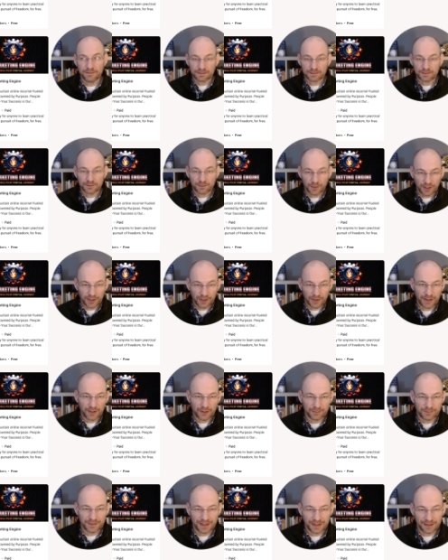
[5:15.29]
Tomorrow, I hope
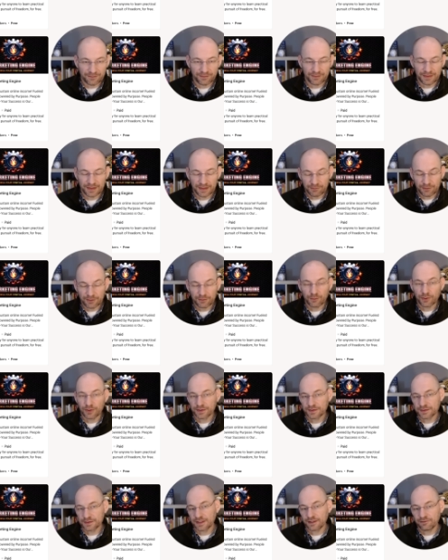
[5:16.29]
to have even more
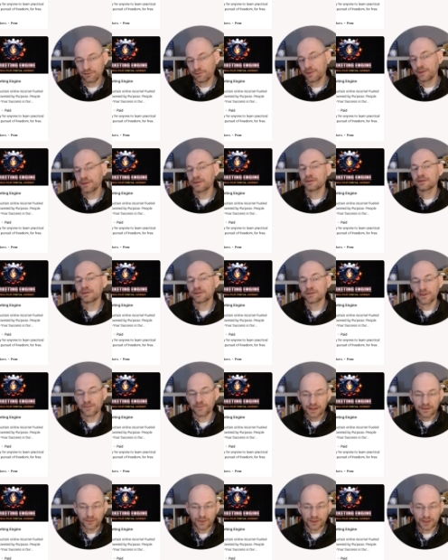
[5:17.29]
stuff built. So
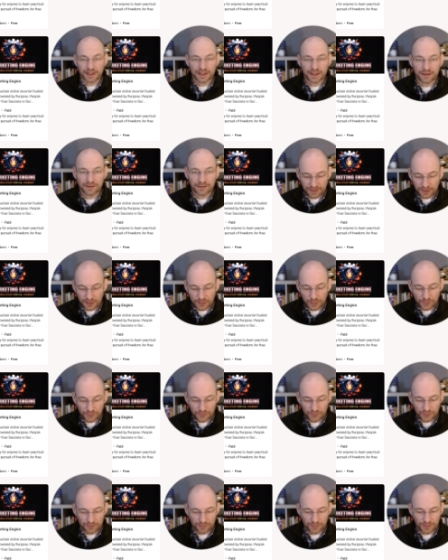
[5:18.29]
we're getting
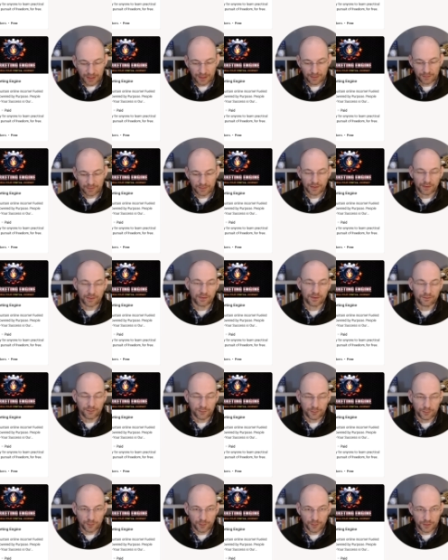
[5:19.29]
closer to being able to go into full
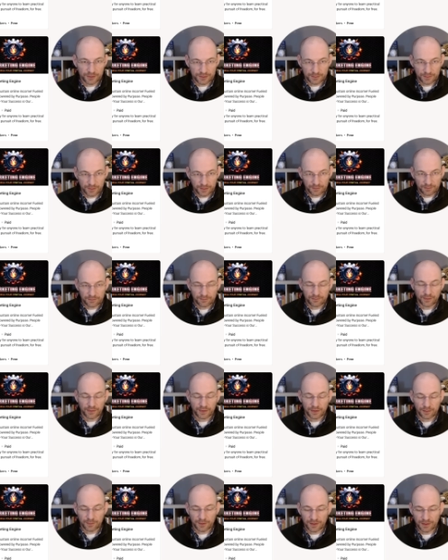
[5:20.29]
promotion mode for the
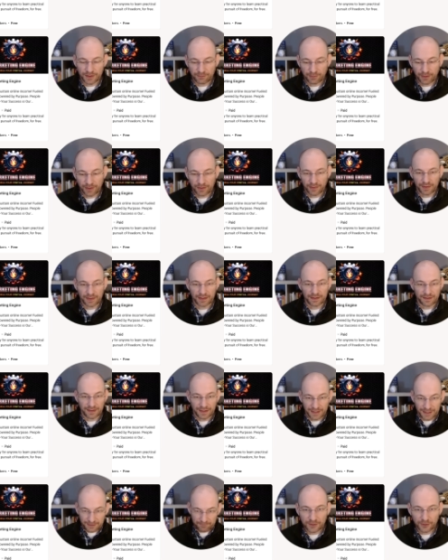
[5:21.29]
community rather than
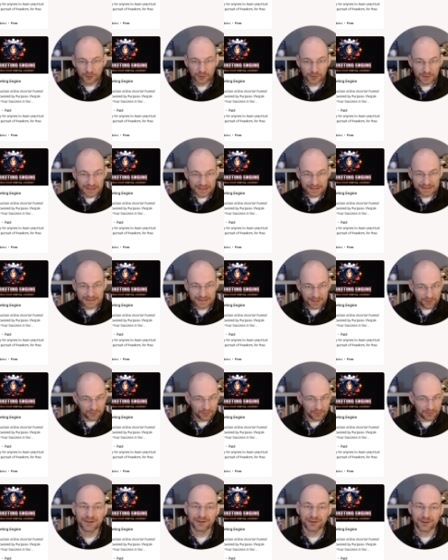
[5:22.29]
like early
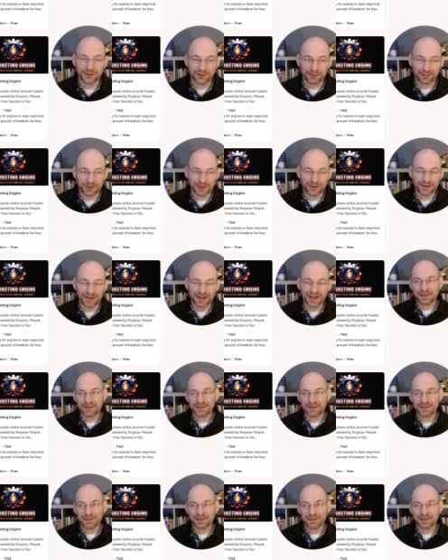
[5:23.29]
stealth growth mode.